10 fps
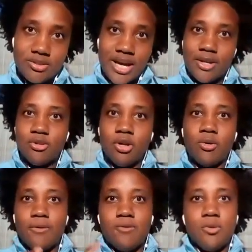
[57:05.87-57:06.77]
I don't know
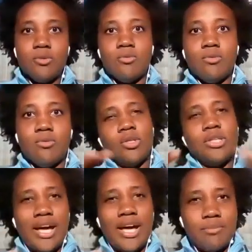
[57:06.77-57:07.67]
if you only
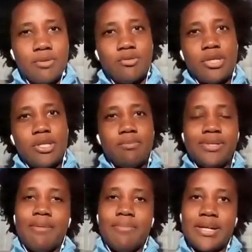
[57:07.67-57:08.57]
kind of been reading
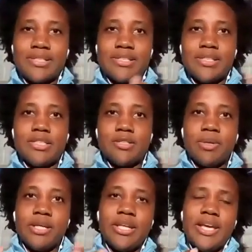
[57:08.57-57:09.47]
BI magazines,
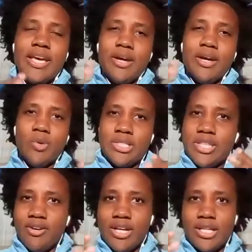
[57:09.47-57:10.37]
but was
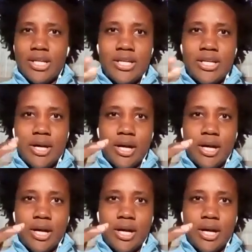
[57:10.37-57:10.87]
there any